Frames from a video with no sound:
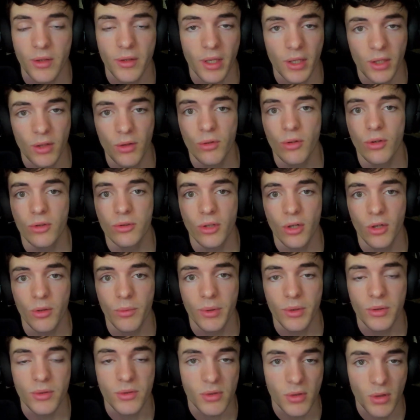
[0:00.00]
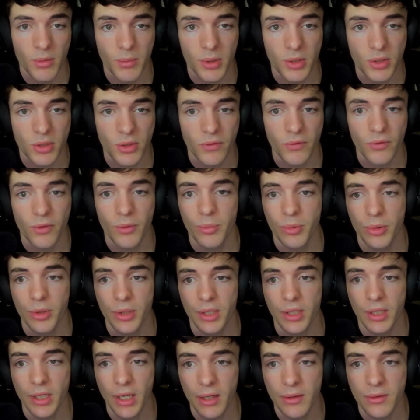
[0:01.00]
Thank you, Cardano Whale, so much for
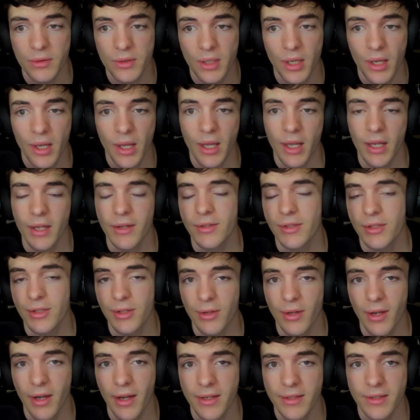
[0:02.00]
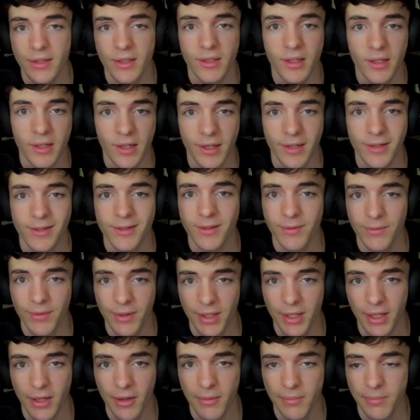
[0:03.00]
putting it out, and I'll see you guys in the next
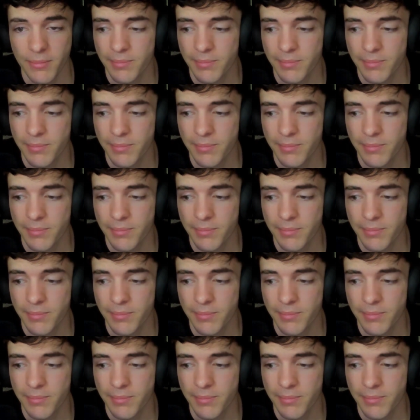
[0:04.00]
video.